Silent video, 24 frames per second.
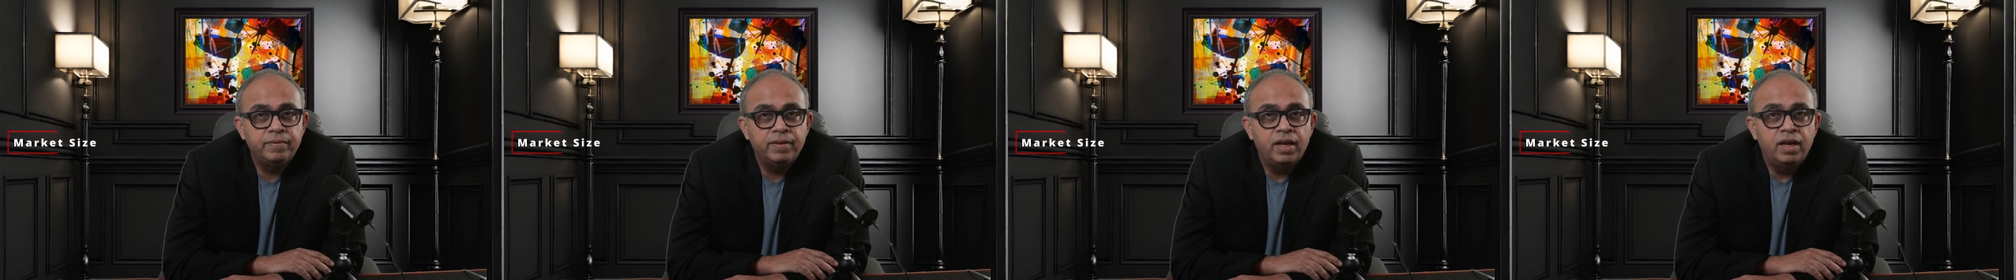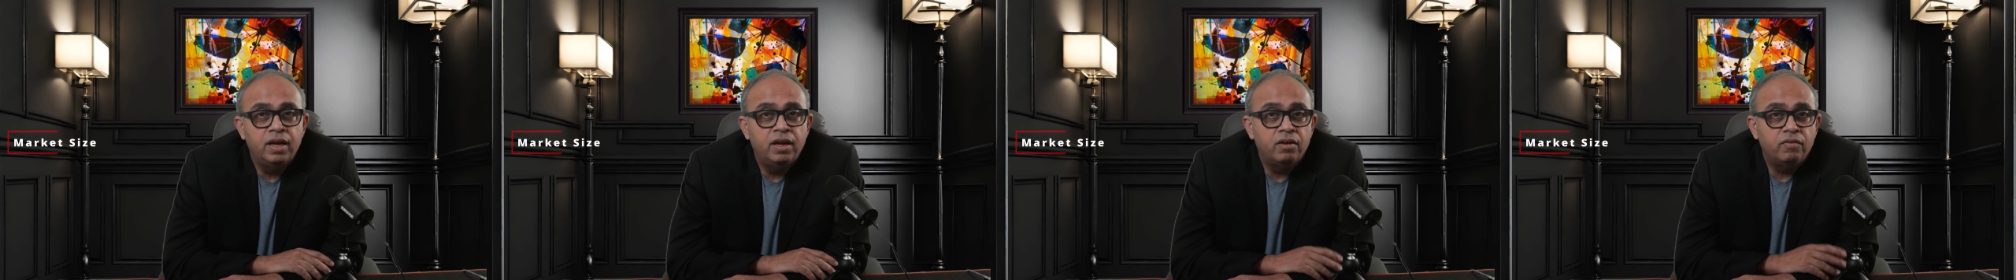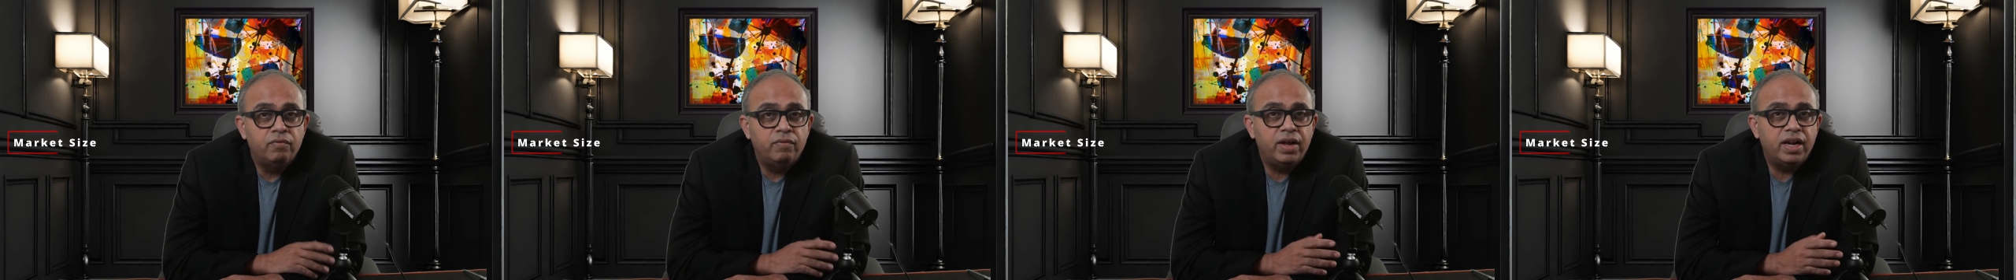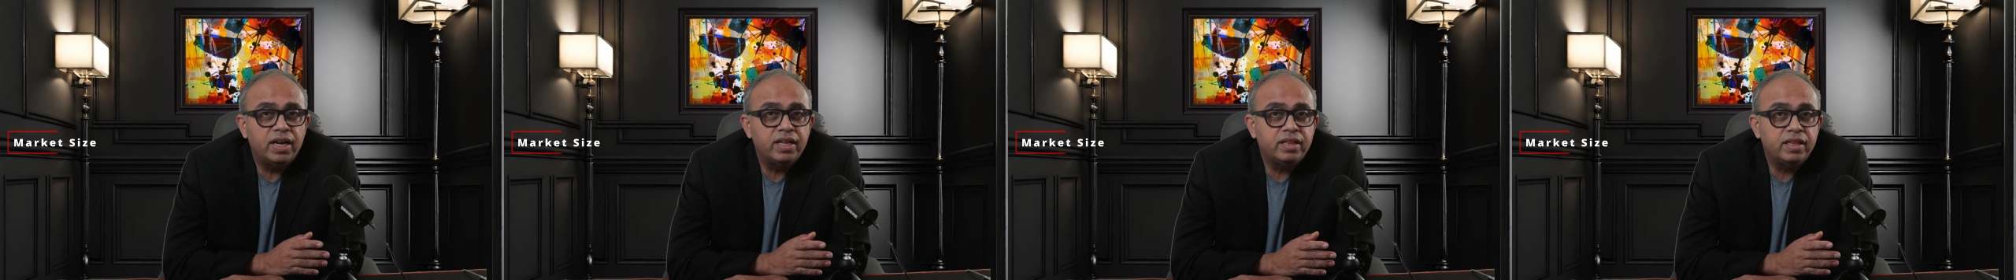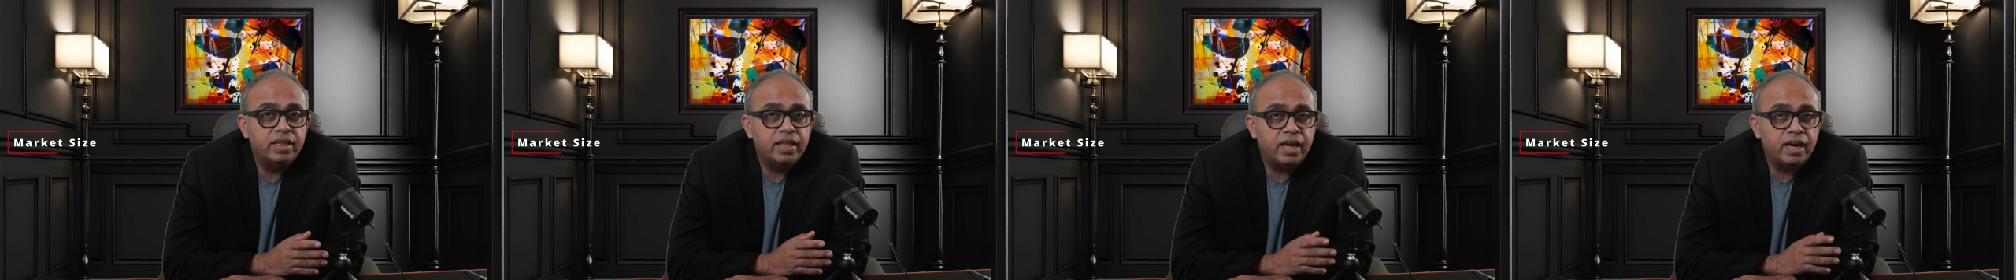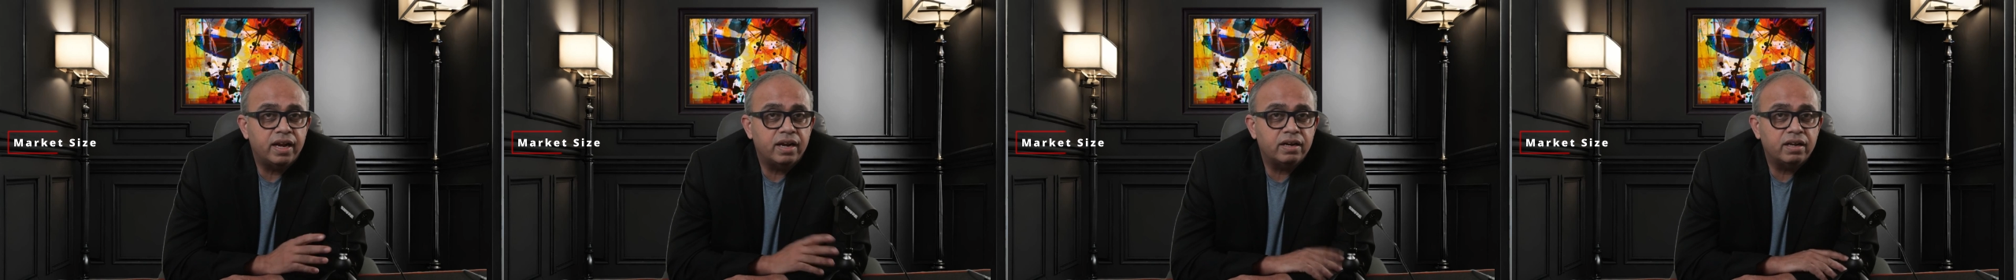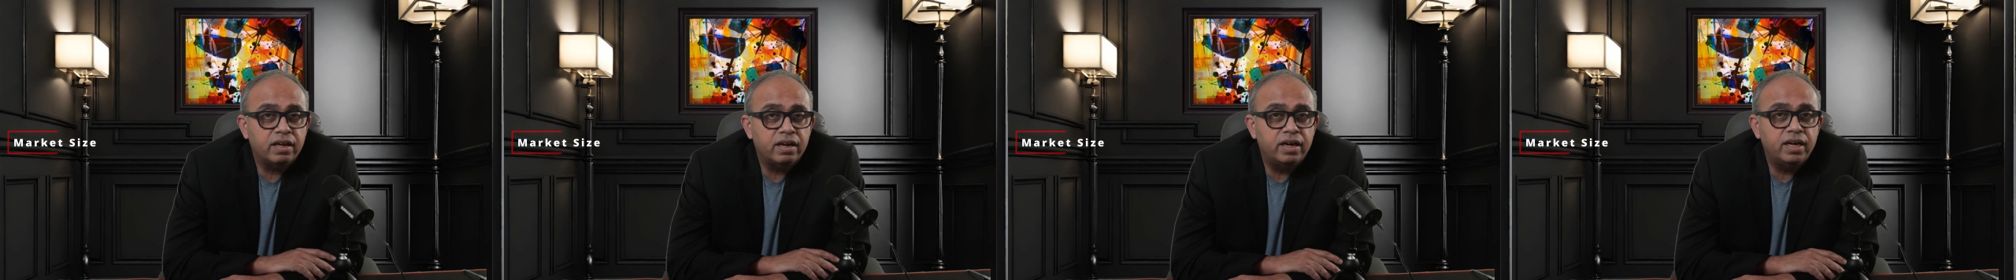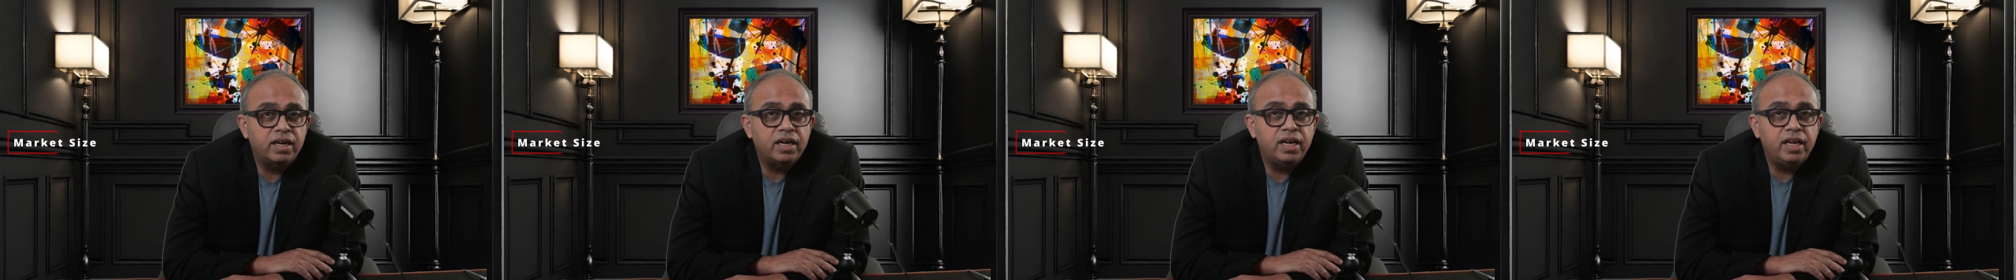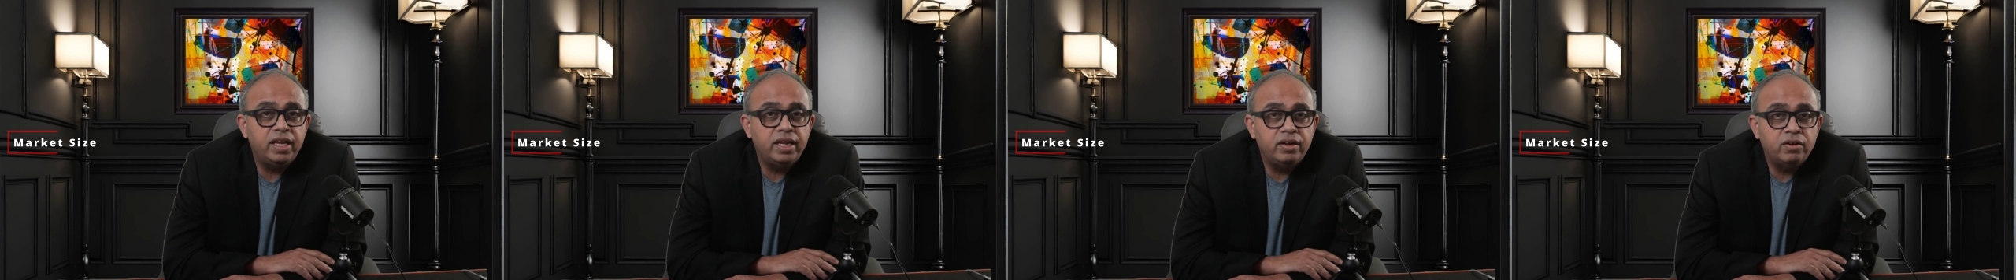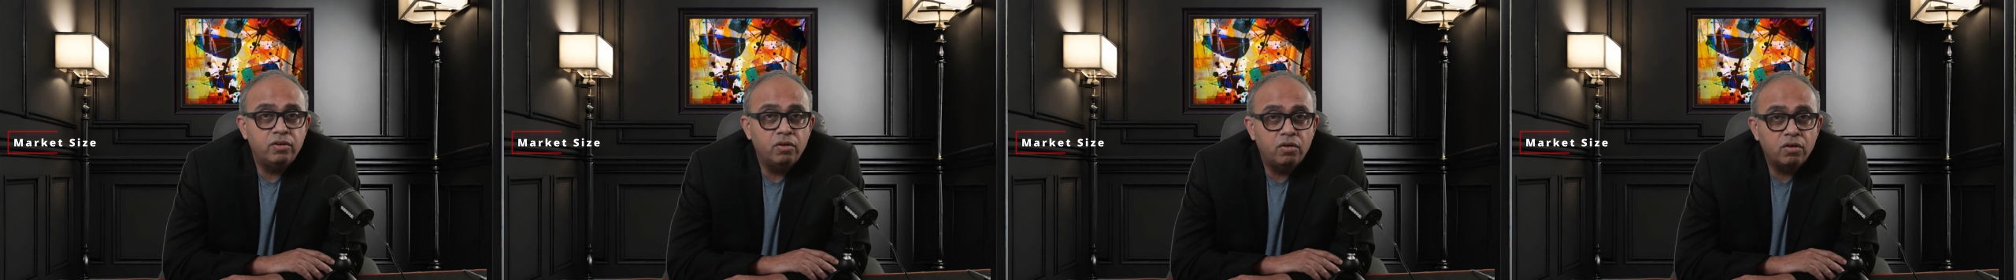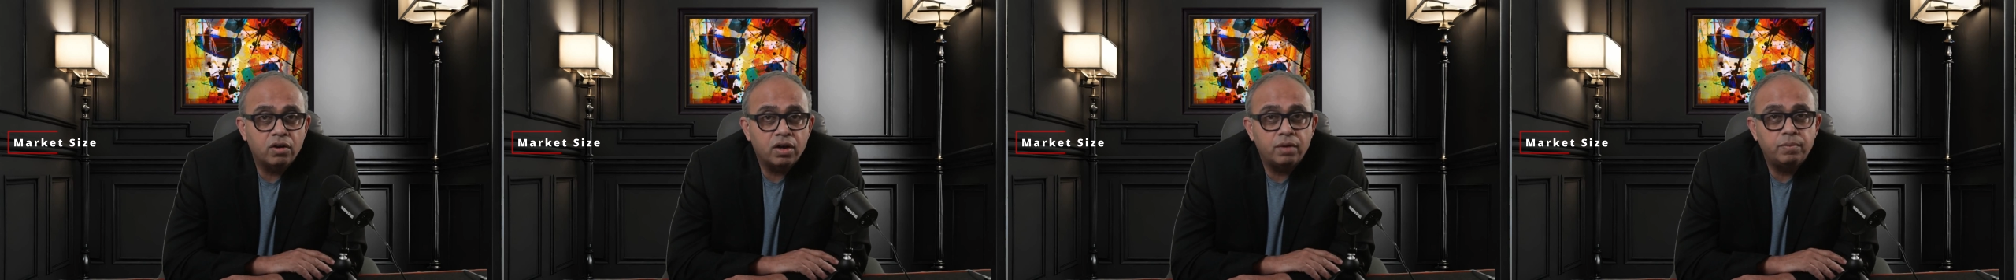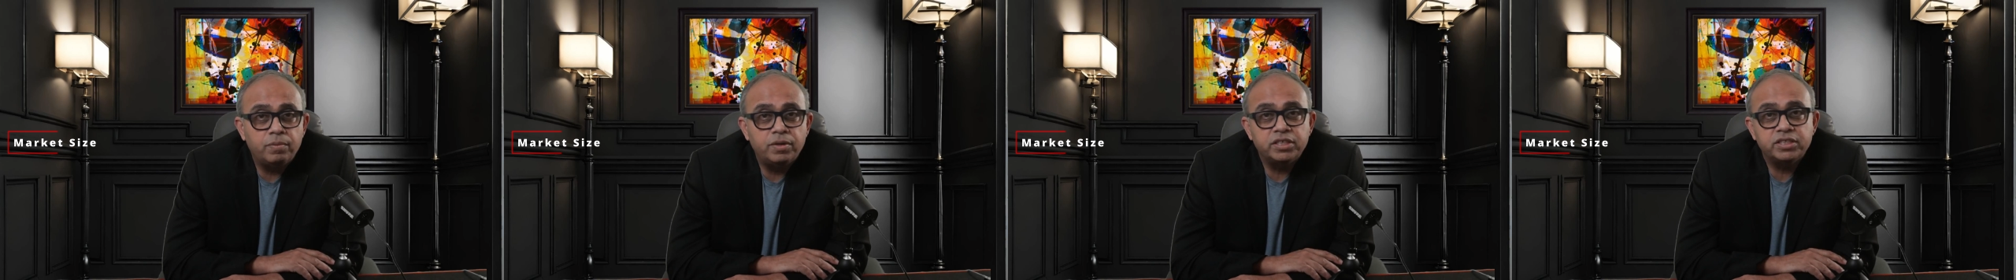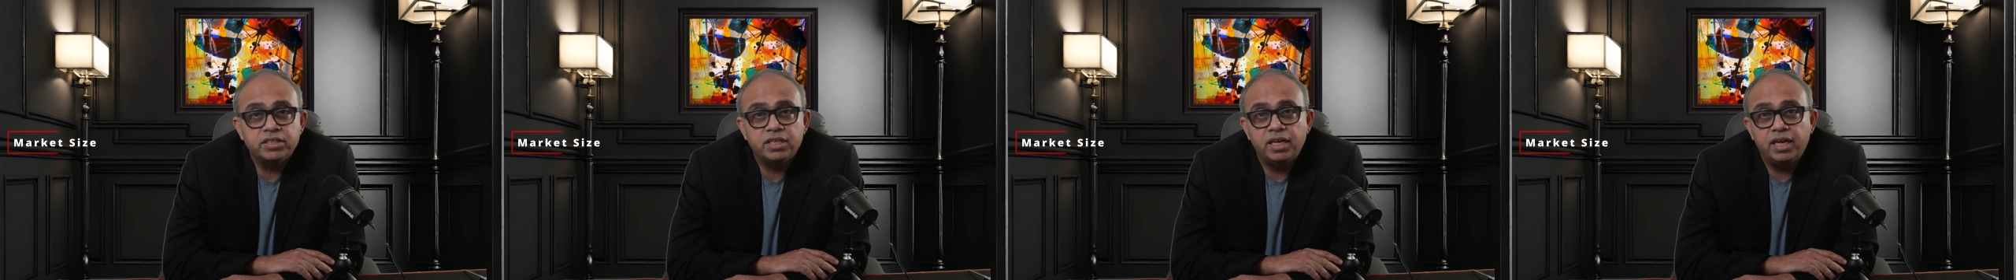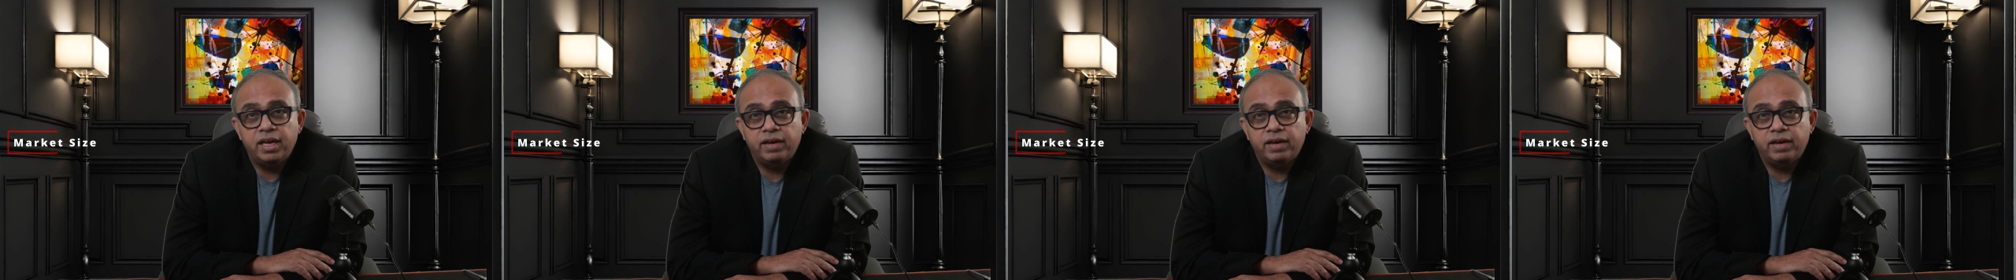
Well, there are currently no commercially